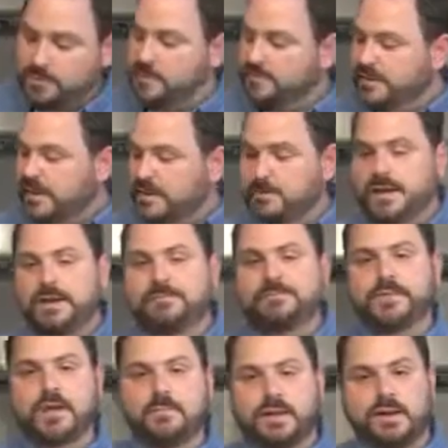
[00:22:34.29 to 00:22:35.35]
I'm going to take a
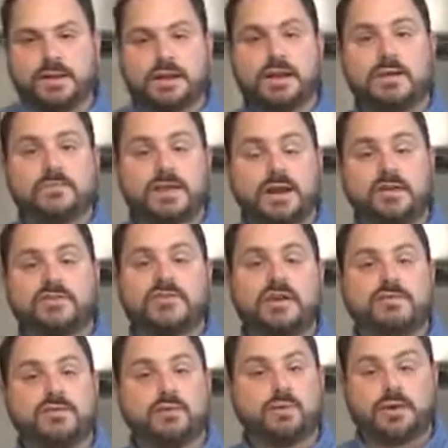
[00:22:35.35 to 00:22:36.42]
minute. I'm going to clean up and get
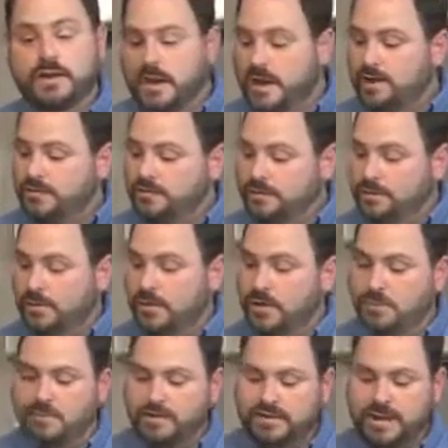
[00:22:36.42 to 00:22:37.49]
ourselves organized to pull
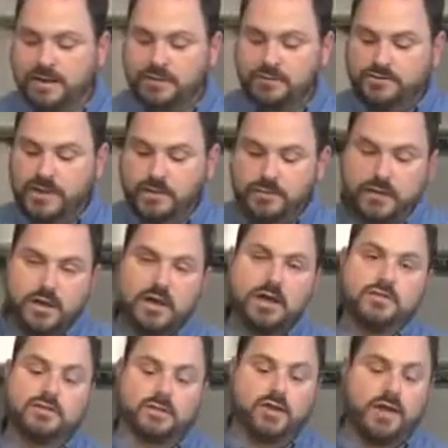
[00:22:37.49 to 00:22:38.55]
our potatoes
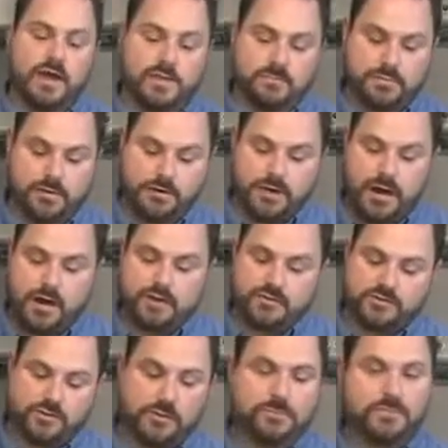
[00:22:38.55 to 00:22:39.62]
out, to go ahead and puree our
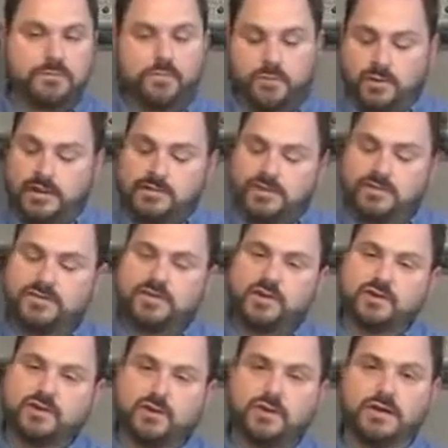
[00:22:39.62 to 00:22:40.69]
soup. We'll let this
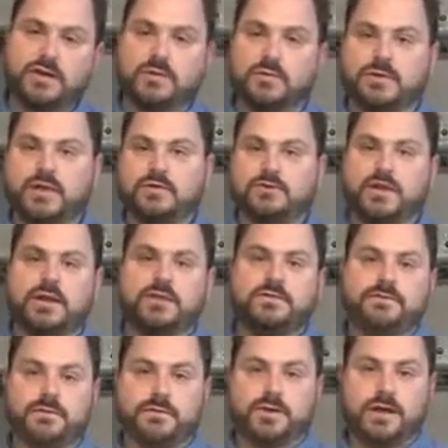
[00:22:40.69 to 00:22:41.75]
finish cooking and we'll get ready
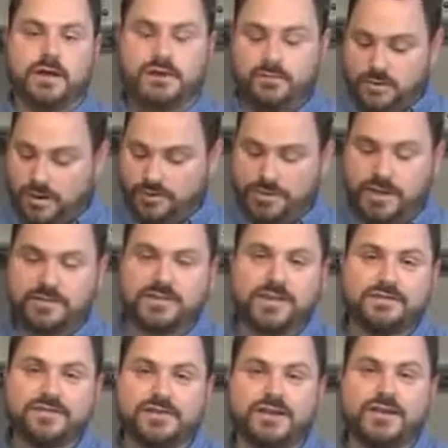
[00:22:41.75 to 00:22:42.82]
for our
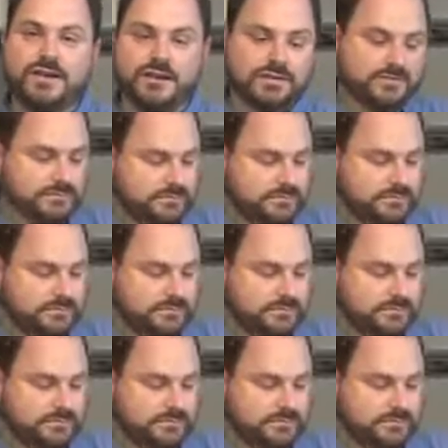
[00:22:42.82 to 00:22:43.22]
Thanksgiving dinner.